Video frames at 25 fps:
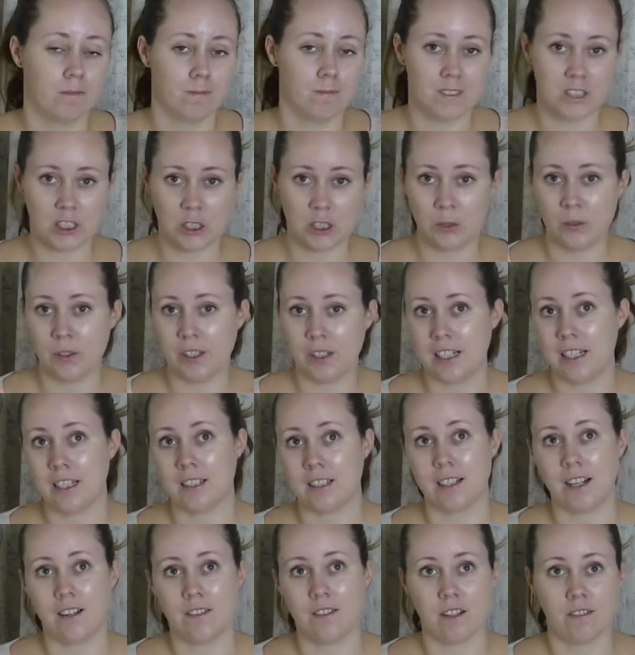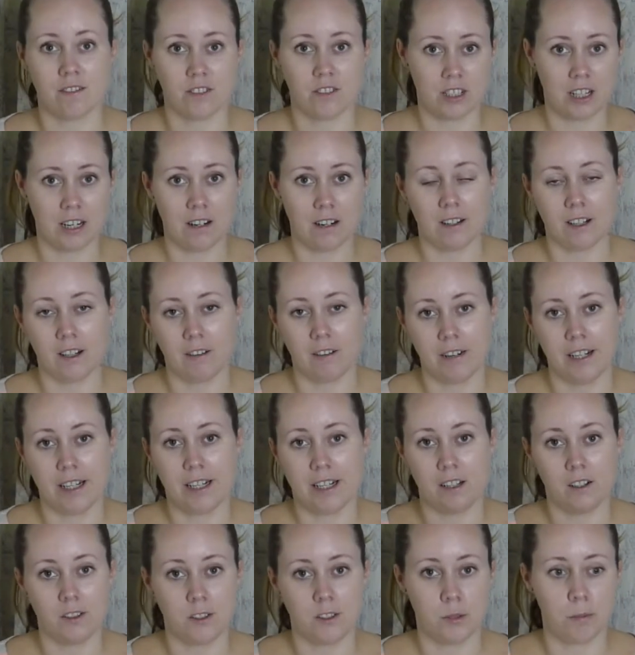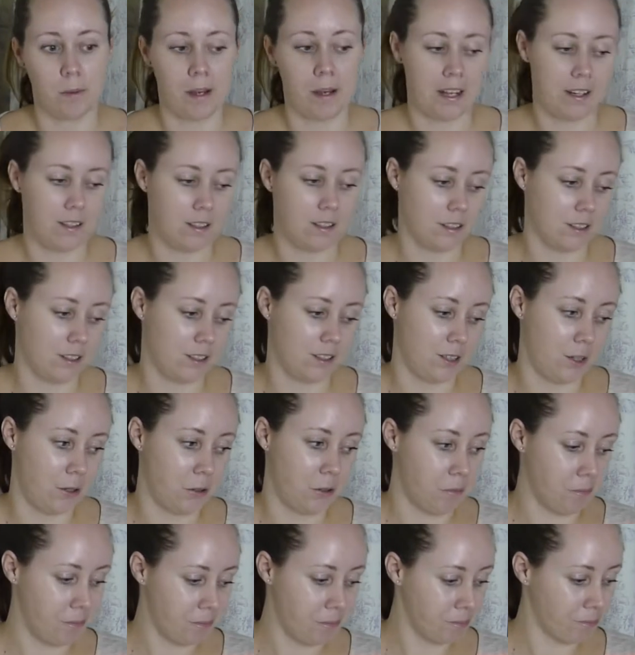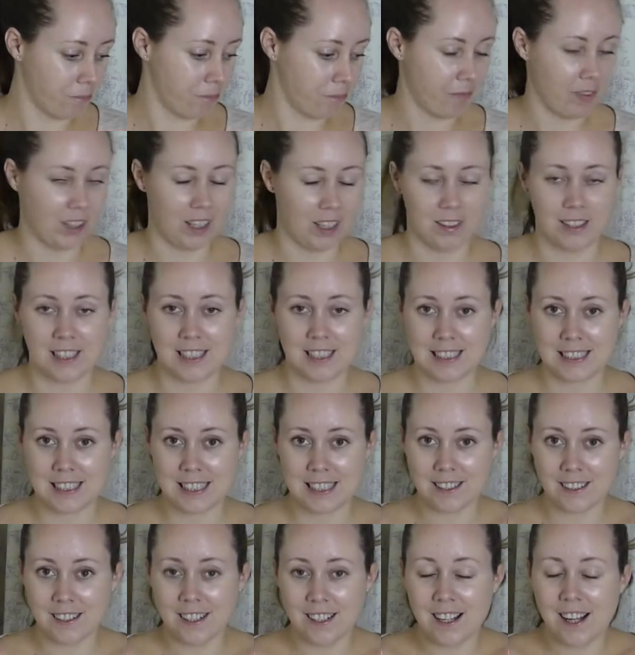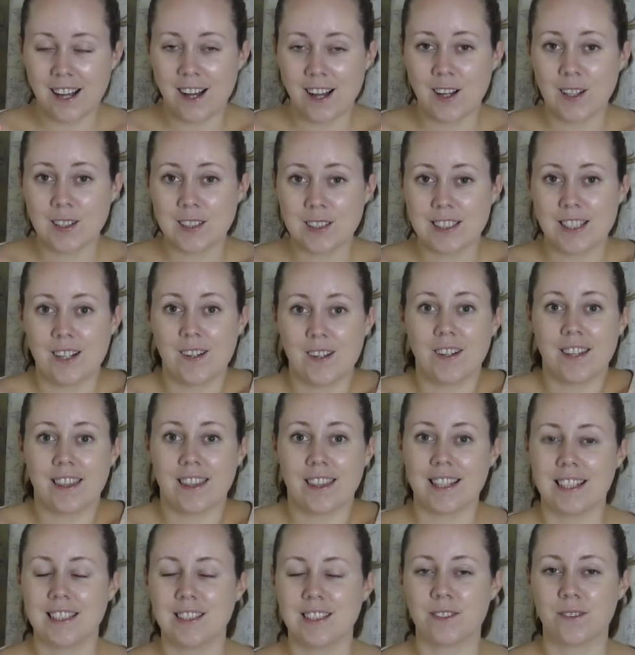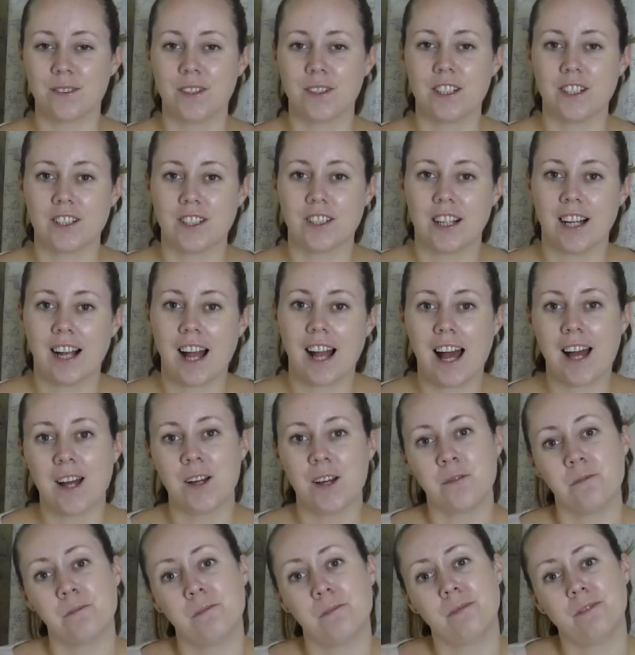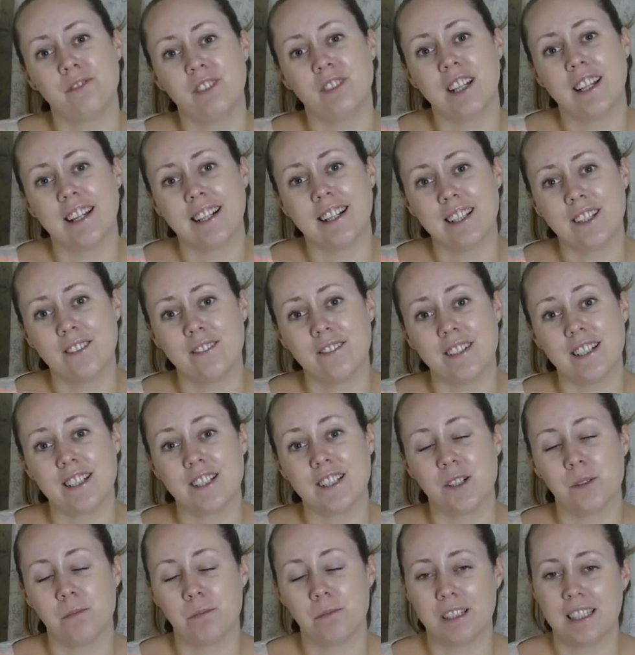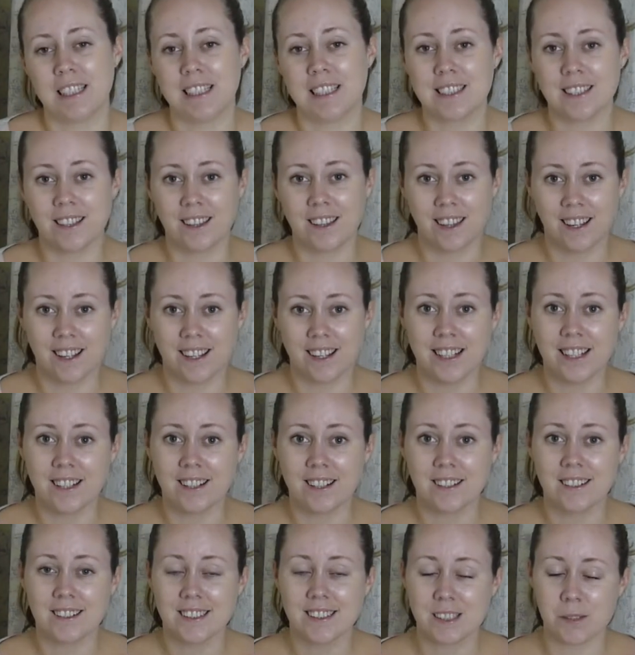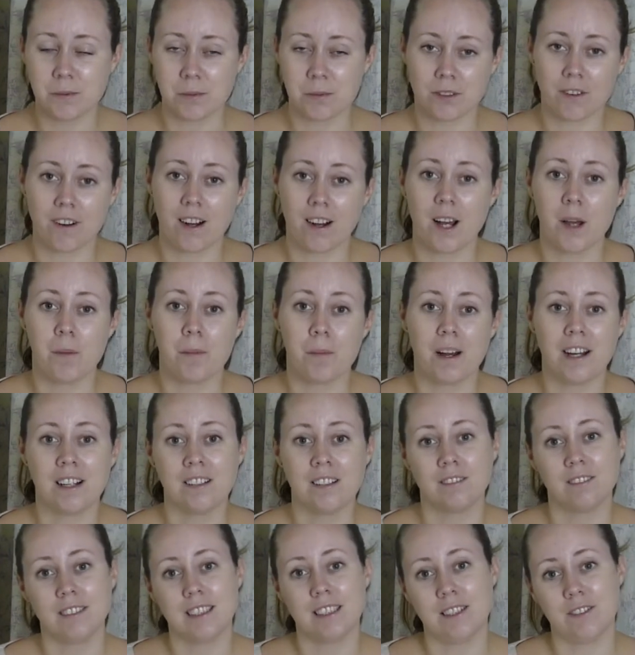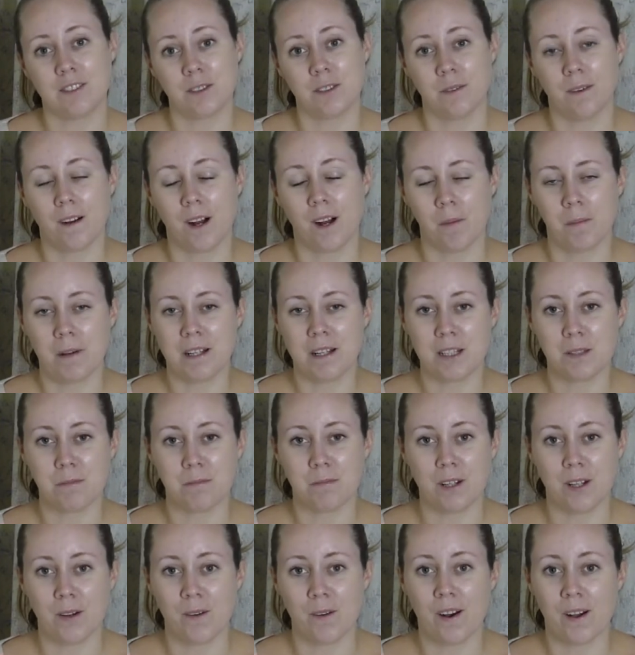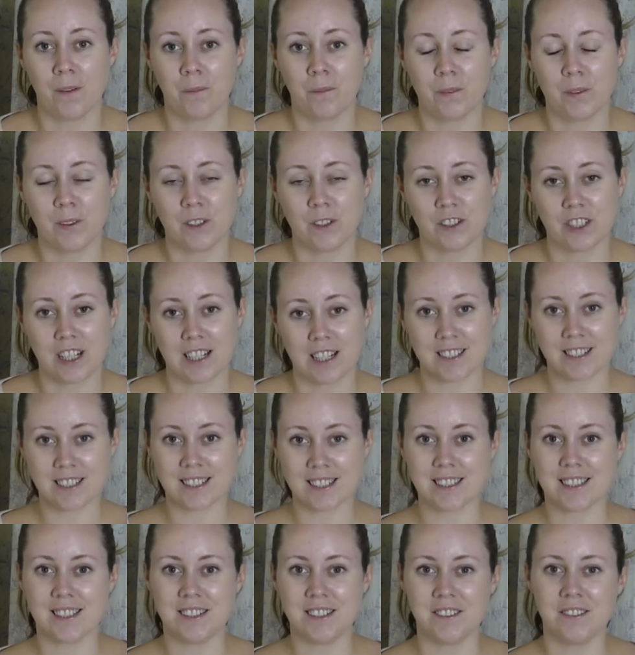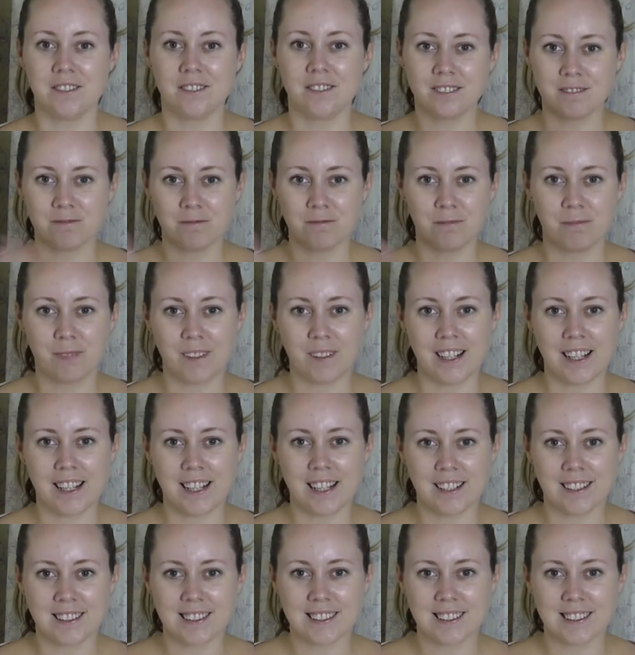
doing this. I have to have a shower and get ready and go to bed. So that's it. So thanks for watching. If you liked the video, please like, subscribe and leave some comments below. And we'll chat to you soon. Bye.